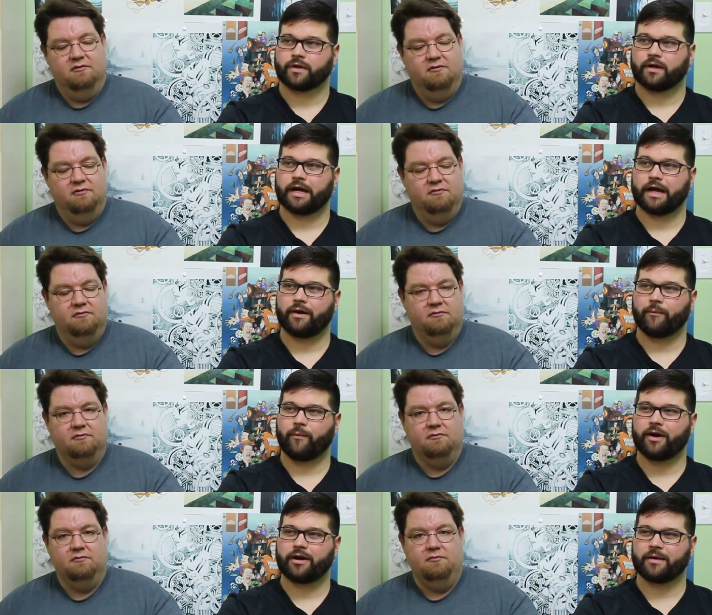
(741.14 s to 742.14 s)
Speaker 1: Uh,
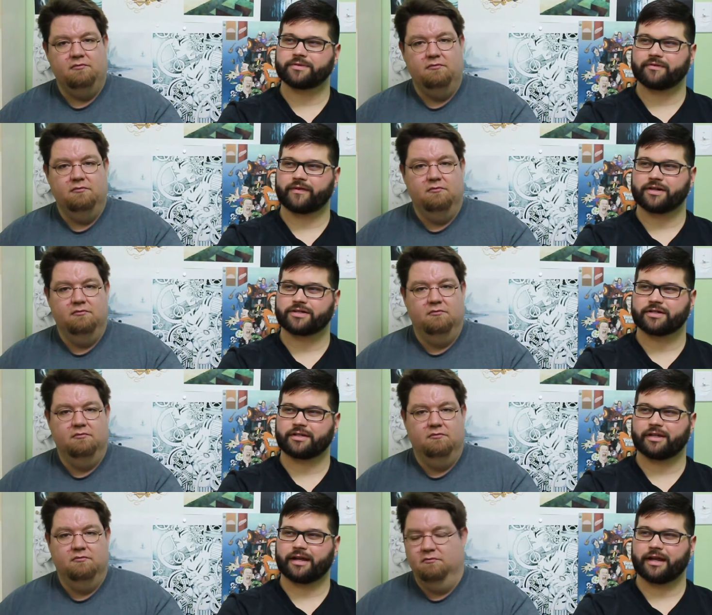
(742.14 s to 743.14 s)
one
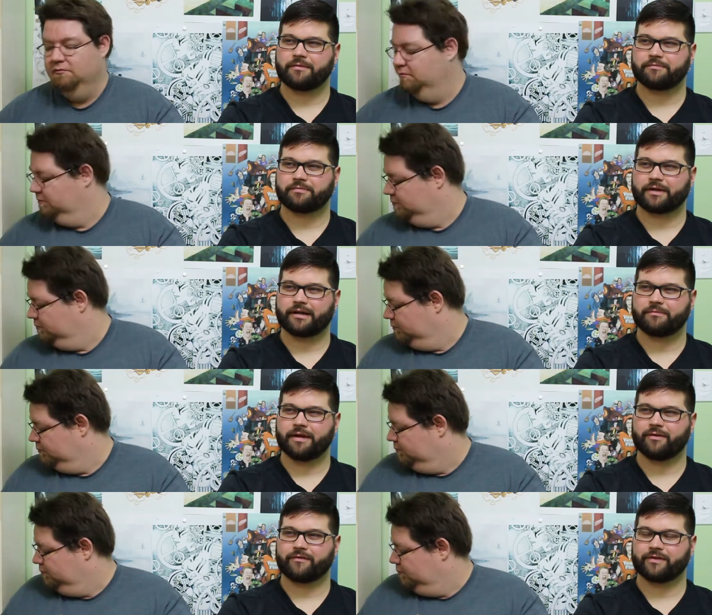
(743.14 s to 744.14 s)
observation that I kind of
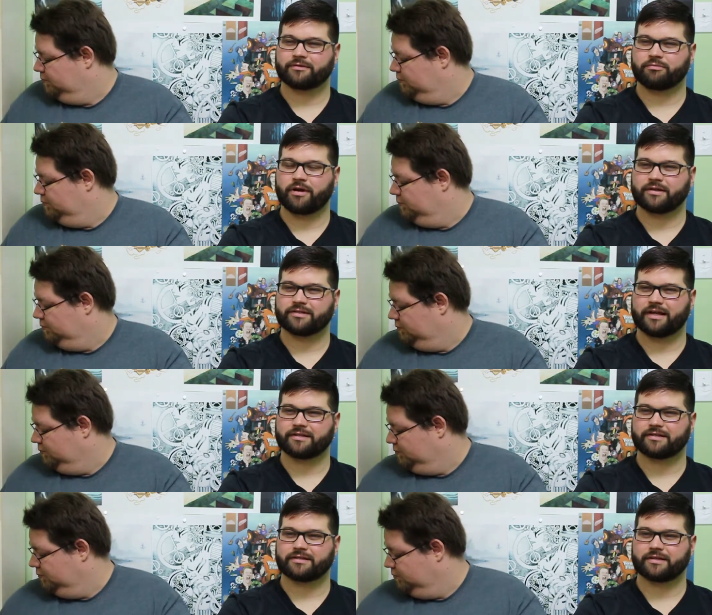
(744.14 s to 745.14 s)
made over this
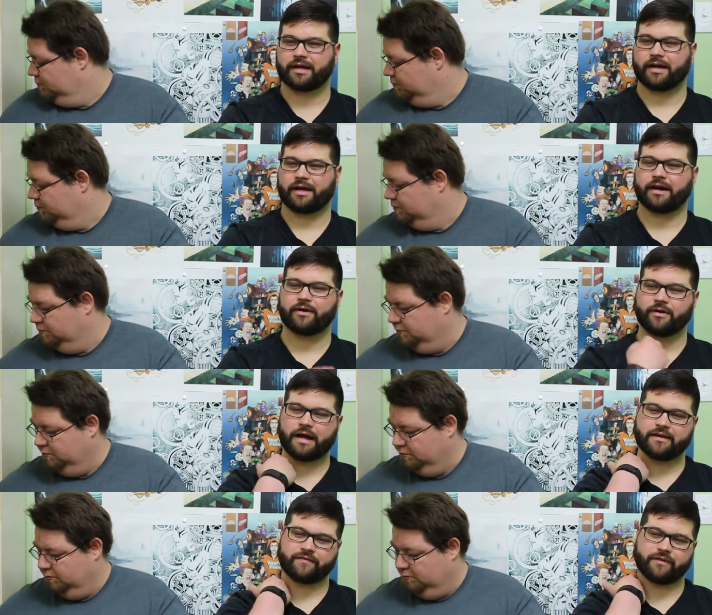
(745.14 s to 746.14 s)
process, uh, I don't
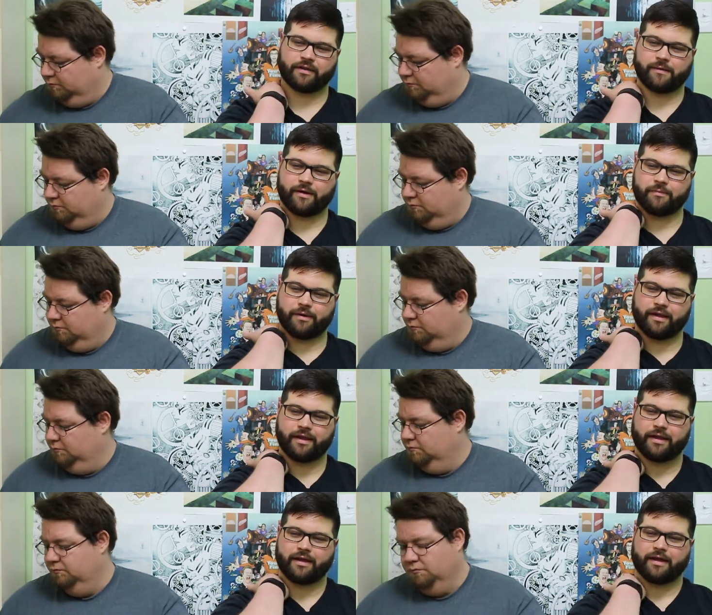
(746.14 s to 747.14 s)
know how you feel about it,
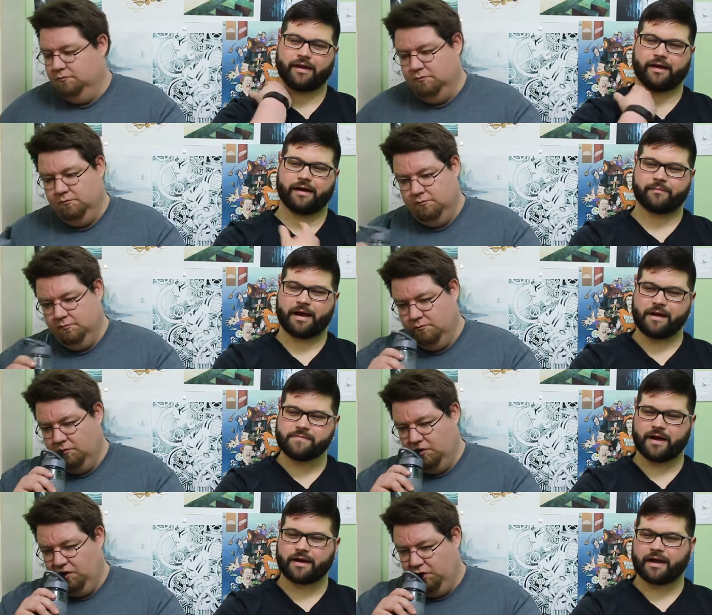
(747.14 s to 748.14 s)
but um,
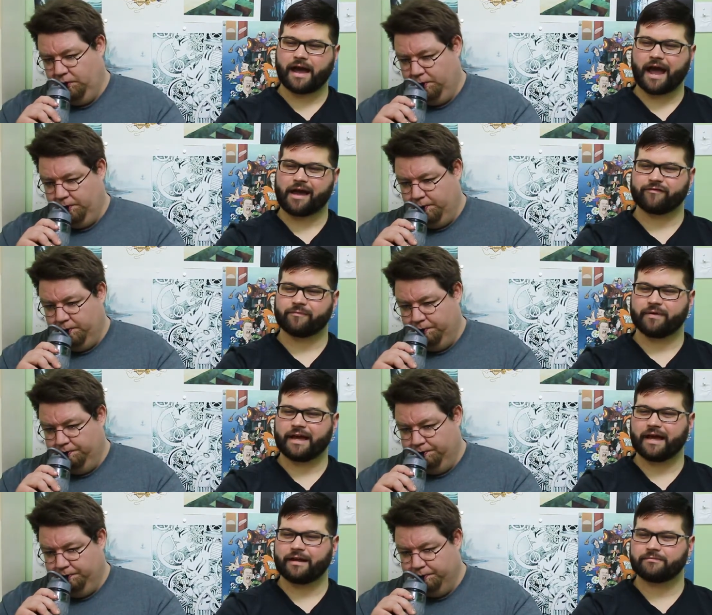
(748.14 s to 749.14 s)
I'm not a half
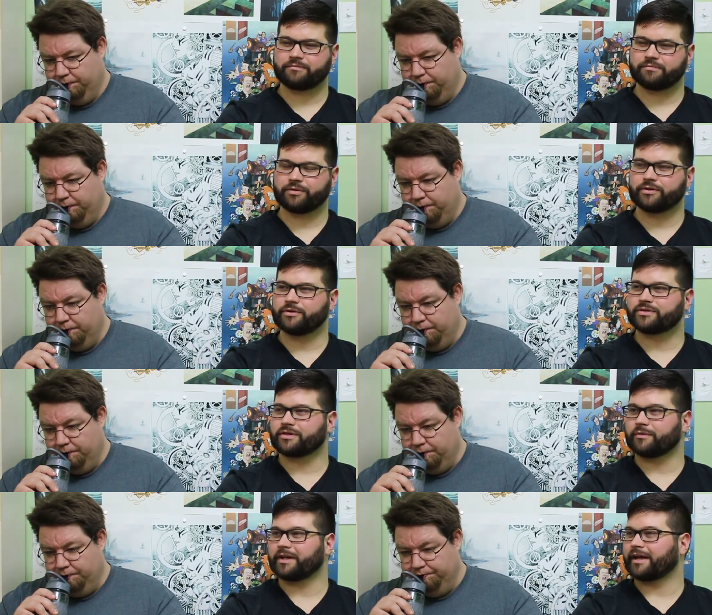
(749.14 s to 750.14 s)
bad
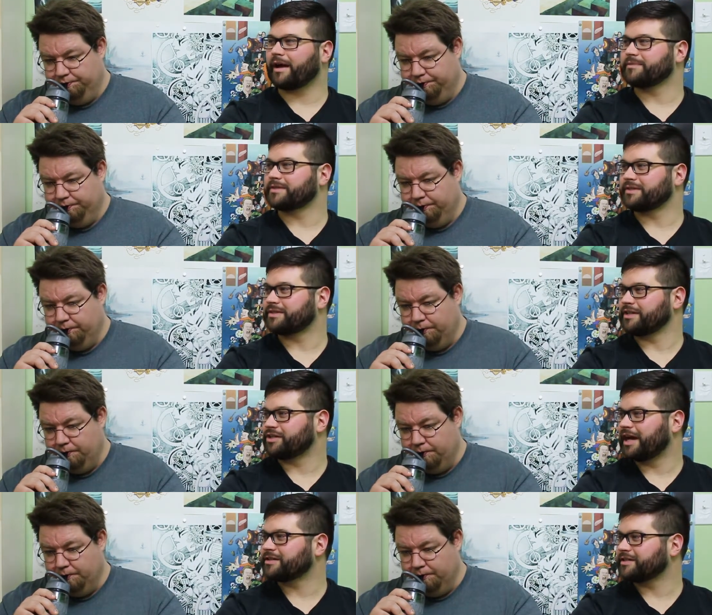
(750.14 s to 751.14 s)
producer when it comes to
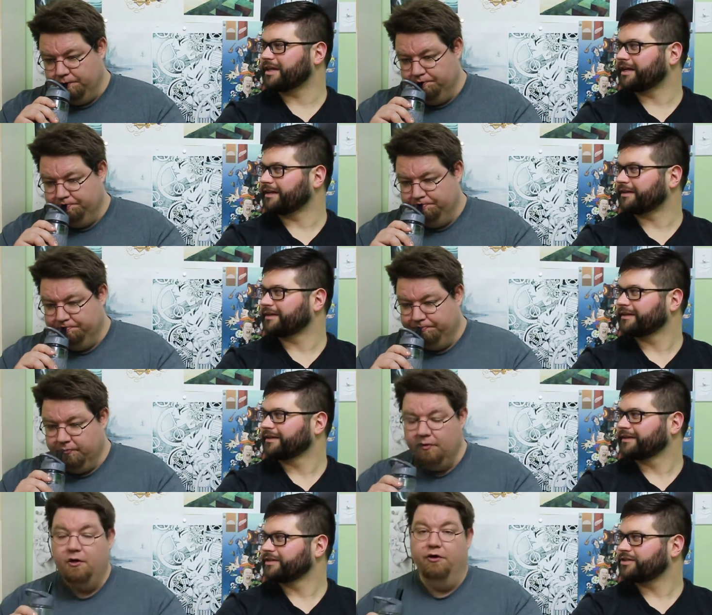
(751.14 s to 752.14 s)
suggesting
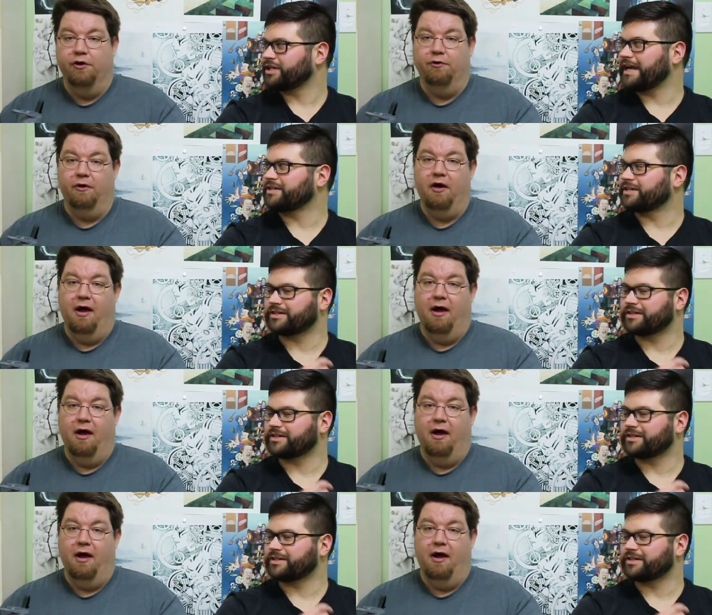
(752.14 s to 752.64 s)
change,